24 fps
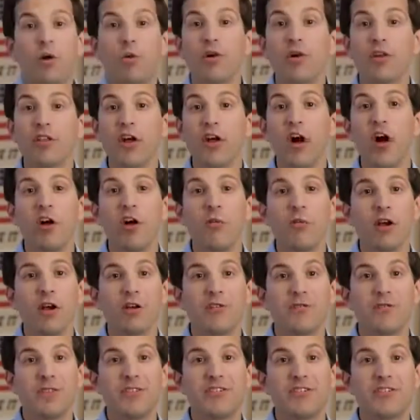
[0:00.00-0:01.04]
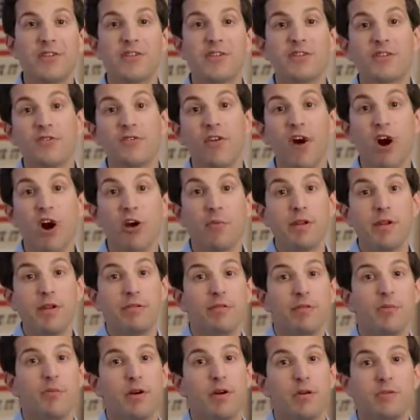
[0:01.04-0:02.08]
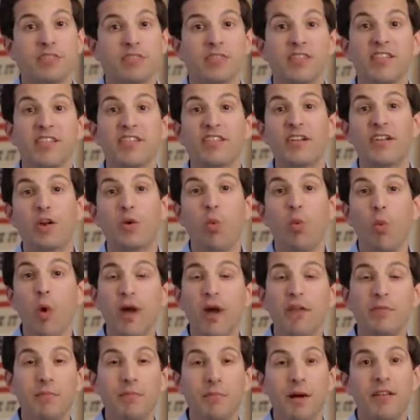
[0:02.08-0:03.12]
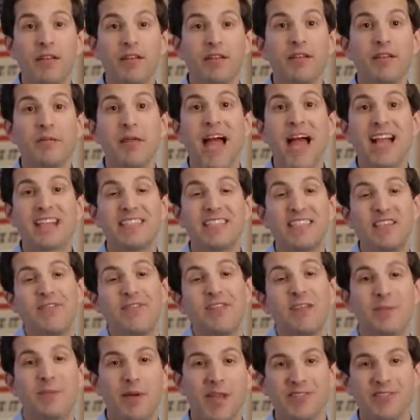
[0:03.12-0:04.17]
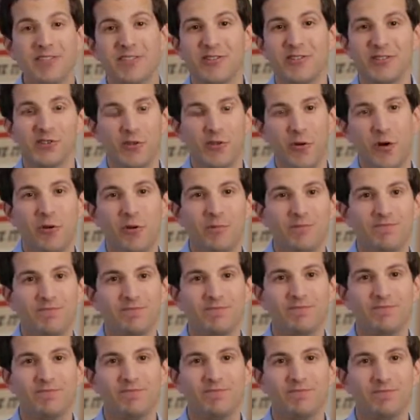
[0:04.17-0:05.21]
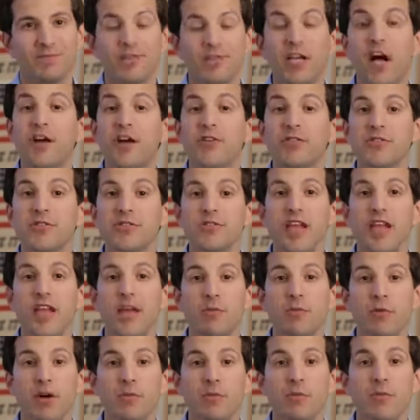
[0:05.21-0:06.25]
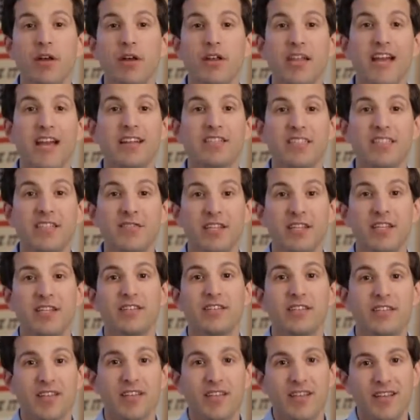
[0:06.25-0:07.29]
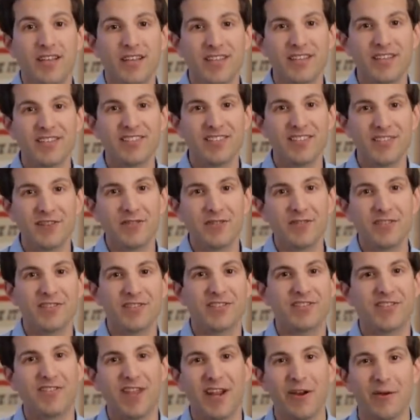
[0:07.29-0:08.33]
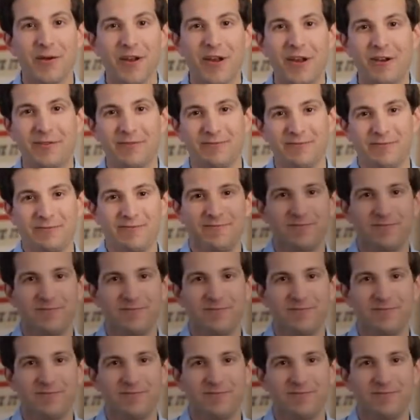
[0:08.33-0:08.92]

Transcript: One of the hallmark features of Harmony remotes is their one-button activity-based control. To understand one-button activities, consider this scenario.